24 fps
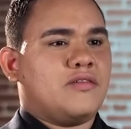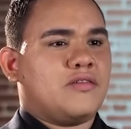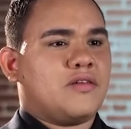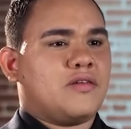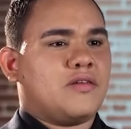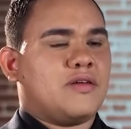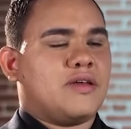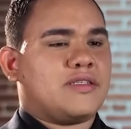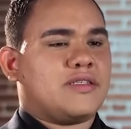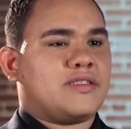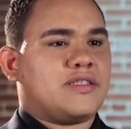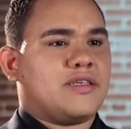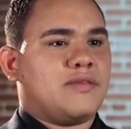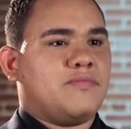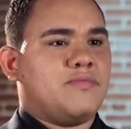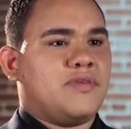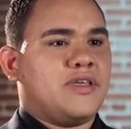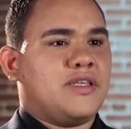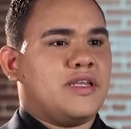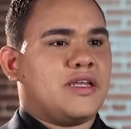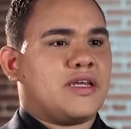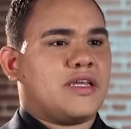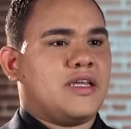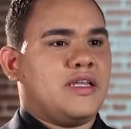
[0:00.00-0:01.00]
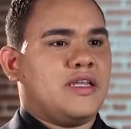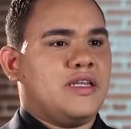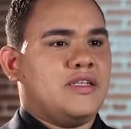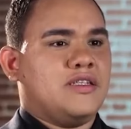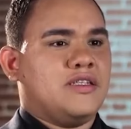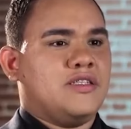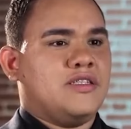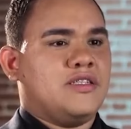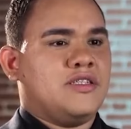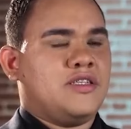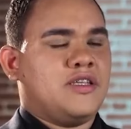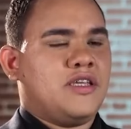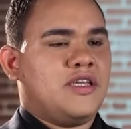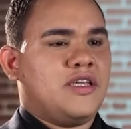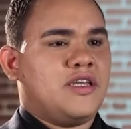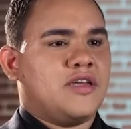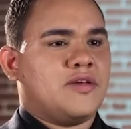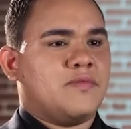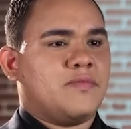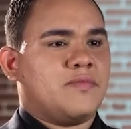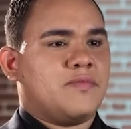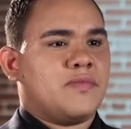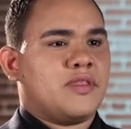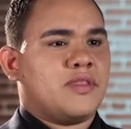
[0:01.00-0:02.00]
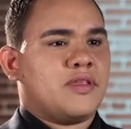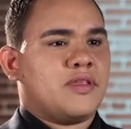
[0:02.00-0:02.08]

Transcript: to take what I had received that day